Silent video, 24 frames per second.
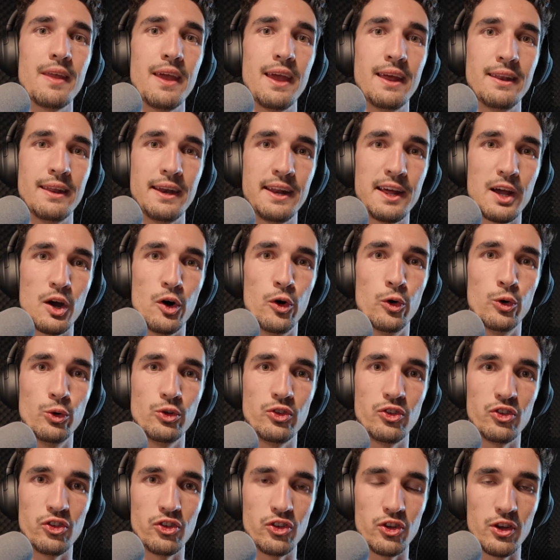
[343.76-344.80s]
and then I
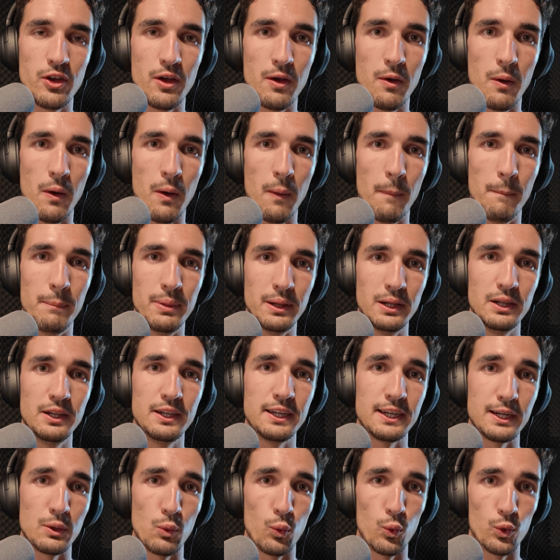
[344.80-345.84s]
host
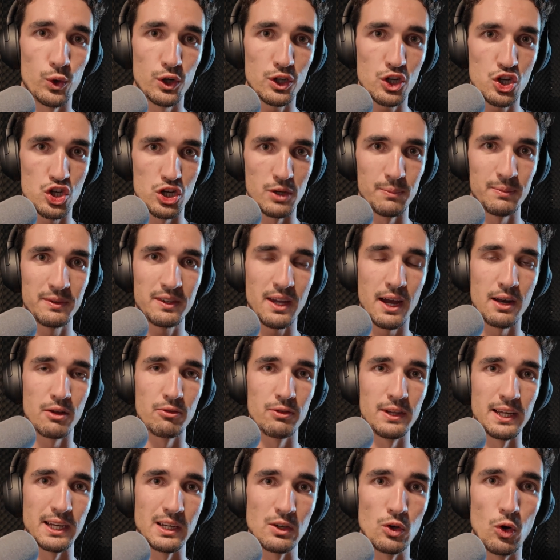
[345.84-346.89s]
building workshops, kind of
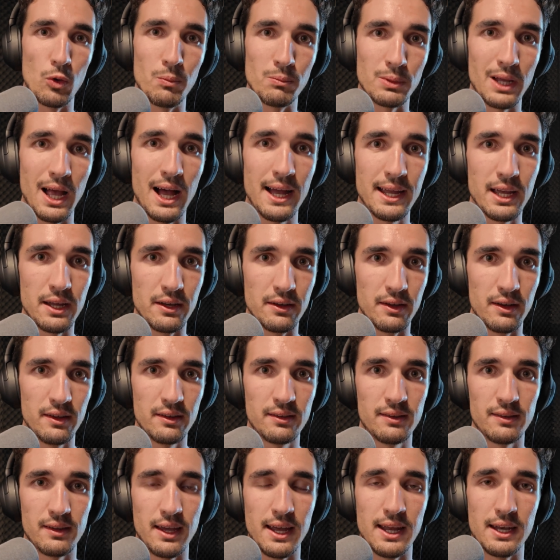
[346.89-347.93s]
like Dome Gaia
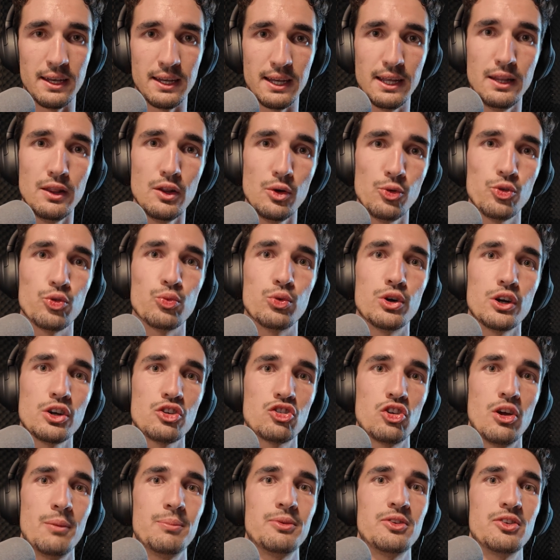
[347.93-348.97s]
does. And in those
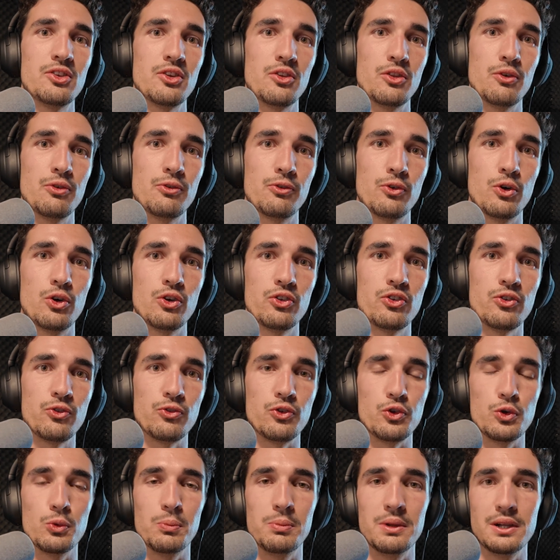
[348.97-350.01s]
workshops, the first
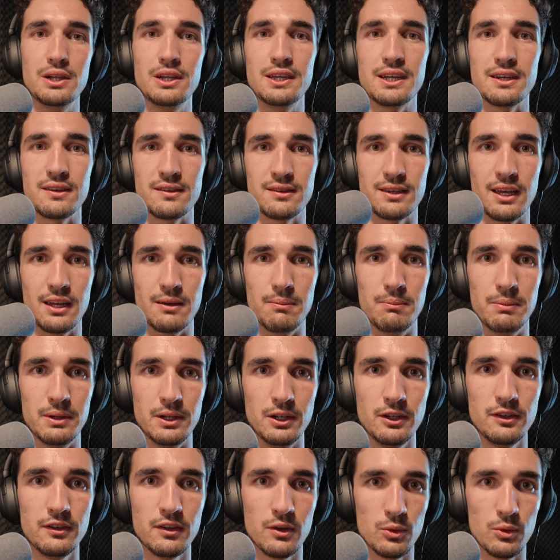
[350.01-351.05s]
few buildings get
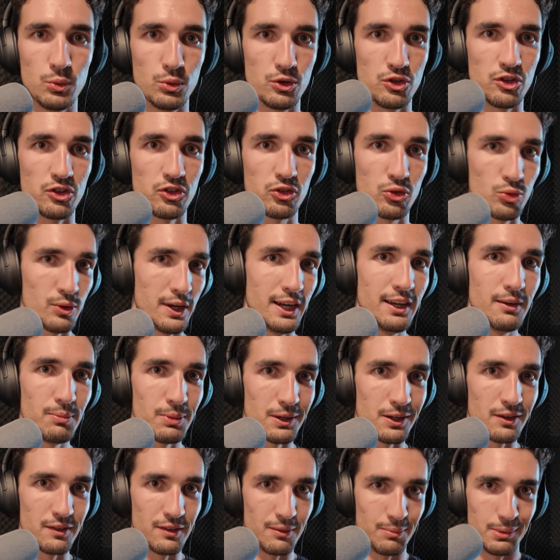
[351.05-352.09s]
built, which is great
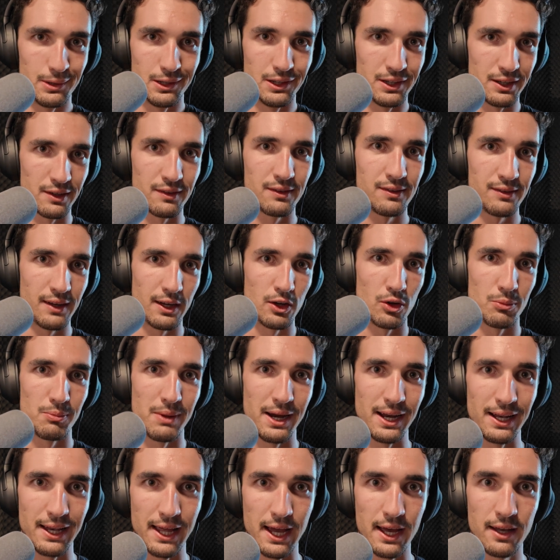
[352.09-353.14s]
because the buildings stay on my
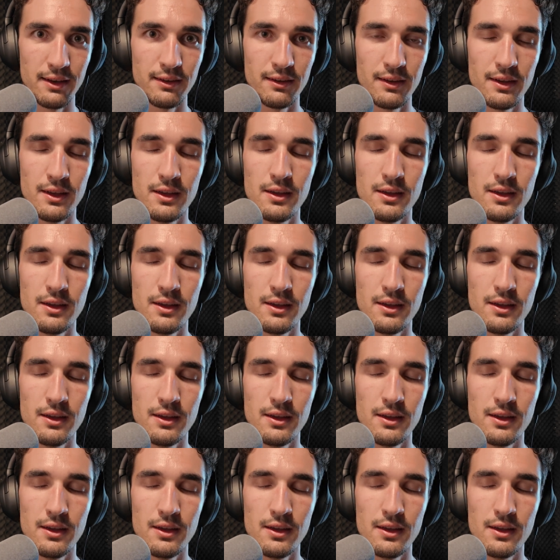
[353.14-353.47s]
land.